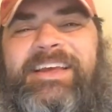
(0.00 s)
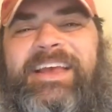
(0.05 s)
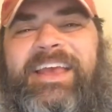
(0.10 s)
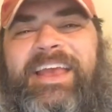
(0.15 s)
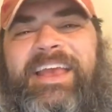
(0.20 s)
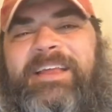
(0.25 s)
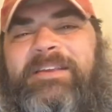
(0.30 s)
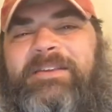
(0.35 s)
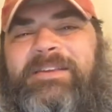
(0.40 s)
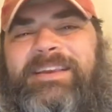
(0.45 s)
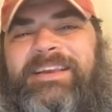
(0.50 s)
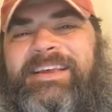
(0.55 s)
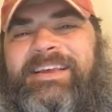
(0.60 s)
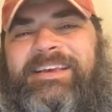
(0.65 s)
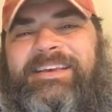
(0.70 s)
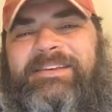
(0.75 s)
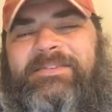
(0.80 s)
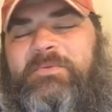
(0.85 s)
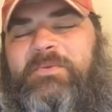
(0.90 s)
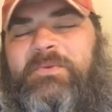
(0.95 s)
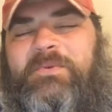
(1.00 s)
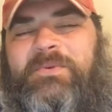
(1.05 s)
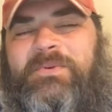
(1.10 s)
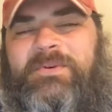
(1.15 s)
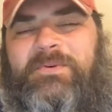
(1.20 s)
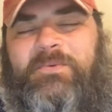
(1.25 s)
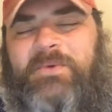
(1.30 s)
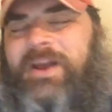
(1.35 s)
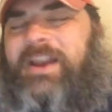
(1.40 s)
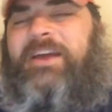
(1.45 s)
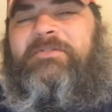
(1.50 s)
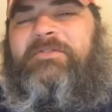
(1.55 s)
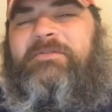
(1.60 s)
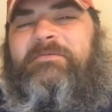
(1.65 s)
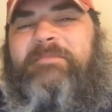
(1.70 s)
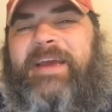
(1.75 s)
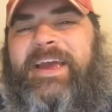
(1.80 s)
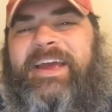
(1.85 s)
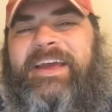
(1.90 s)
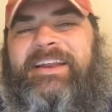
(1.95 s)
and whatever,
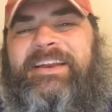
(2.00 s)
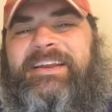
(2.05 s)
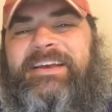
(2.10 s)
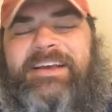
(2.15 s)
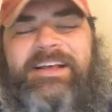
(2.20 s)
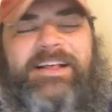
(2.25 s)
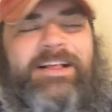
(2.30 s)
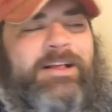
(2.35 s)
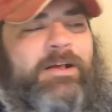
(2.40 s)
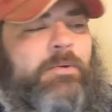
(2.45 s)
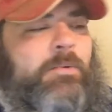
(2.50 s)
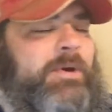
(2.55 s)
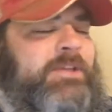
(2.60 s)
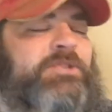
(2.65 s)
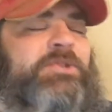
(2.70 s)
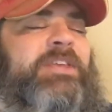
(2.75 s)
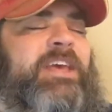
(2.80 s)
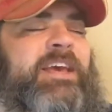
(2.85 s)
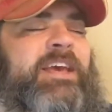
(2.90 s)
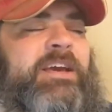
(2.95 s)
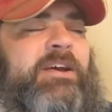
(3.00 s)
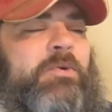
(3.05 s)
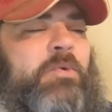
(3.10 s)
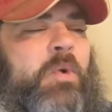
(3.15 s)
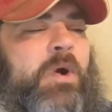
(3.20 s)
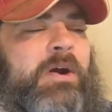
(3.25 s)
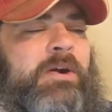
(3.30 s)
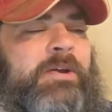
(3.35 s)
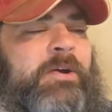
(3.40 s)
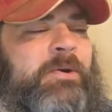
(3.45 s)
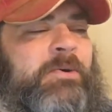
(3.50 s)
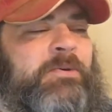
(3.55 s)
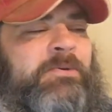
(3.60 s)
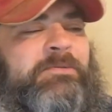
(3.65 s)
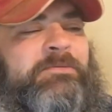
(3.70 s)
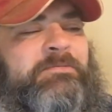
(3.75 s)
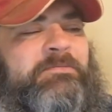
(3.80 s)
man. What'd you think of Guardo?